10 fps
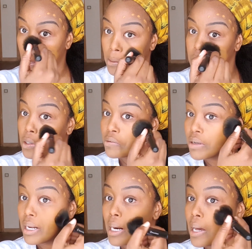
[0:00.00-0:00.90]
sort of
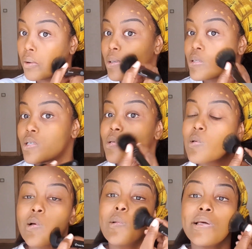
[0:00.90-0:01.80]
allow it to
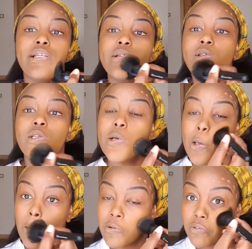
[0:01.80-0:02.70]
go into
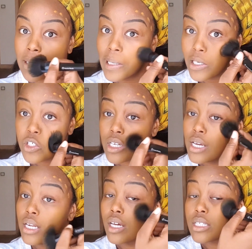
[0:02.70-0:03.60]
your flesh,
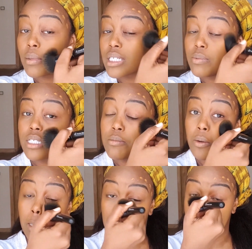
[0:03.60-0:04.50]
now someone explained to me
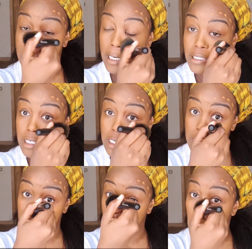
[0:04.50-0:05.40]
whether this is like just a
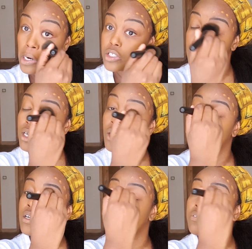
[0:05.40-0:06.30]
technology or
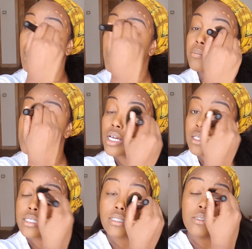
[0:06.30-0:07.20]
if I'm
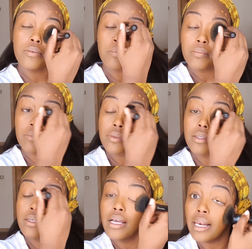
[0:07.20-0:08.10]
just
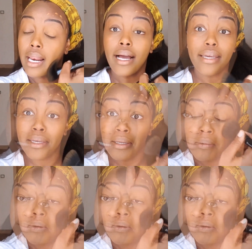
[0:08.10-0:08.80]
lucky